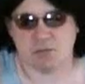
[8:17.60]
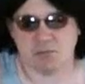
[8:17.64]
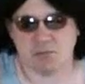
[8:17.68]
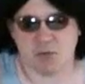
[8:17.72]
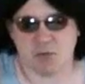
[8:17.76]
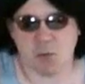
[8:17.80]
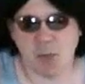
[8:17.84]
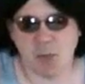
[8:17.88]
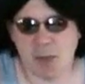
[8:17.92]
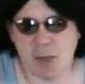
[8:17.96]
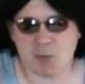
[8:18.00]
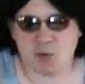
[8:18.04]

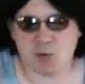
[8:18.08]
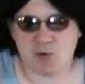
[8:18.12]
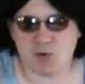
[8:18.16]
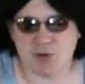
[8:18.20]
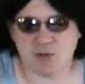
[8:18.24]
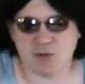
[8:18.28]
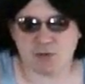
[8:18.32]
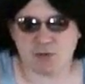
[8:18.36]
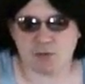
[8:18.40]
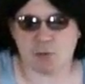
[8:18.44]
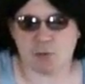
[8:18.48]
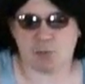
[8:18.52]
The
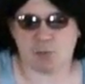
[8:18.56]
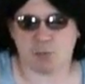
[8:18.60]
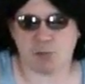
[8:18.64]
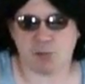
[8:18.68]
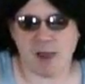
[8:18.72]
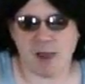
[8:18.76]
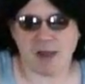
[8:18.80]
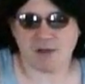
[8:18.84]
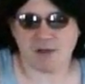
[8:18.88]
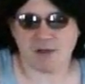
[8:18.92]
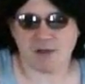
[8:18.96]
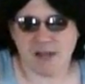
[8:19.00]
memories of her
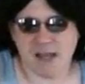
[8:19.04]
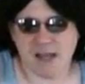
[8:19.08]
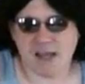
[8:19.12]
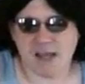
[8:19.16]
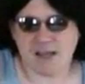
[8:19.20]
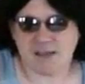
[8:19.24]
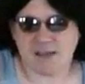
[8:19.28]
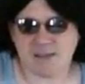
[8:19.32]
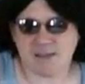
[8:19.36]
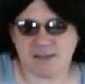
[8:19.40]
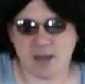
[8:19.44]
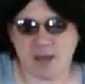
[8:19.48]
brighter
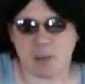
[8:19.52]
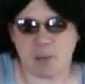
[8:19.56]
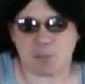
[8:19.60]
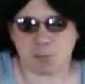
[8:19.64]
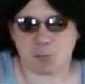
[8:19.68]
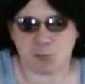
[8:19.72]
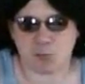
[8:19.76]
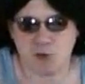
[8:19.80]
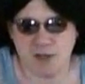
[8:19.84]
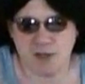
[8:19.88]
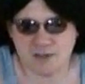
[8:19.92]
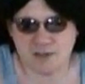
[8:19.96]
days kept
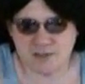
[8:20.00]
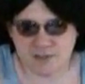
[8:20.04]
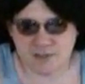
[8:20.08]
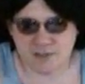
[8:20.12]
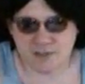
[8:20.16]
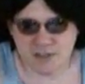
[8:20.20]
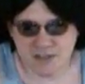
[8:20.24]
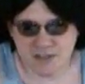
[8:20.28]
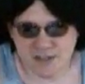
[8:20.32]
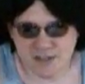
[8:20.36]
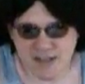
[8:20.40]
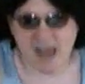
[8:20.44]

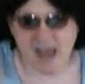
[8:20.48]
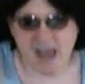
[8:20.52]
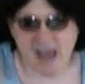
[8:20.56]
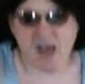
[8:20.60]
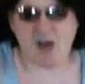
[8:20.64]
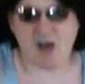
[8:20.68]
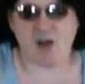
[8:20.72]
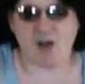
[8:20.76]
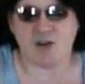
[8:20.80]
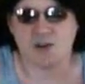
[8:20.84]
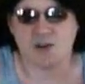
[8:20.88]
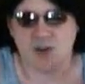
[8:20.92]
pressing
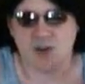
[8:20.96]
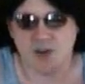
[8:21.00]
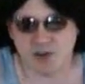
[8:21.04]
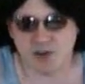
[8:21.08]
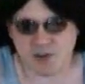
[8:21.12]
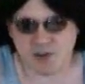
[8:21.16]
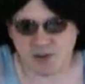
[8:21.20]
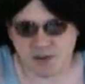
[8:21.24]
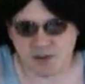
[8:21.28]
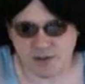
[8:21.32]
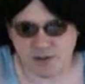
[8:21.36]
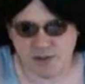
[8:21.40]
down on
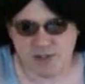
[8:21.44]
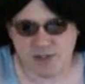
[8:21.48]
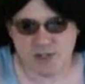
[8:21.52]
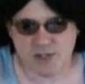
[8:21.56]
her.